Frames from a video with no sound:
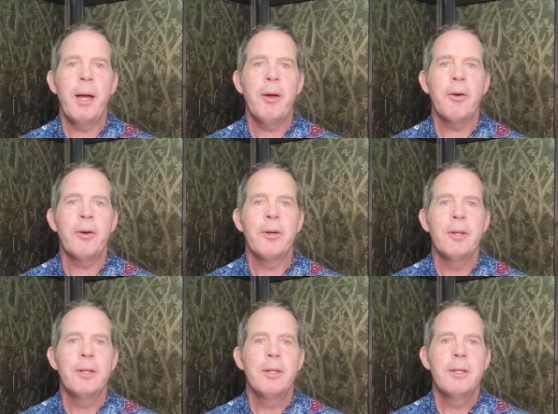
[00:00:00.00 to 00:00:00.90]
powder
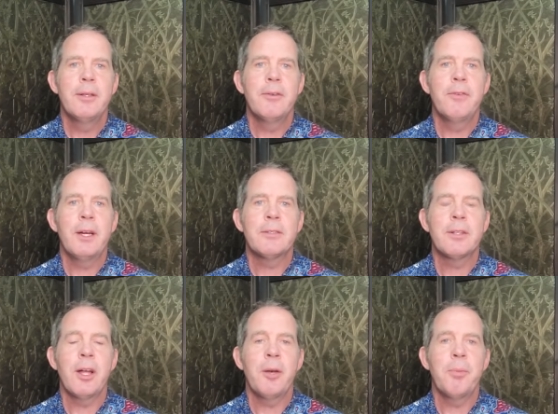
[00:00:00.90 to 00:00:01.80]
that affects a
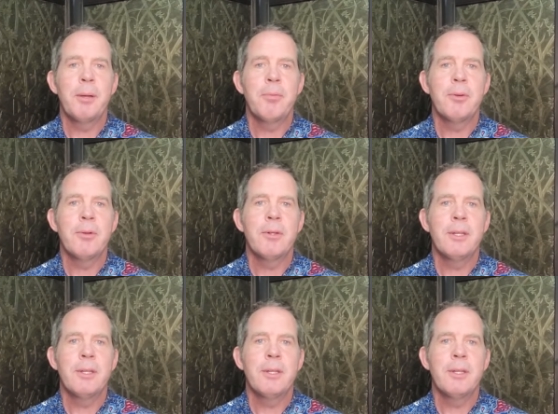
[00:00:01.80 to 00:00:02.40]
lot of people.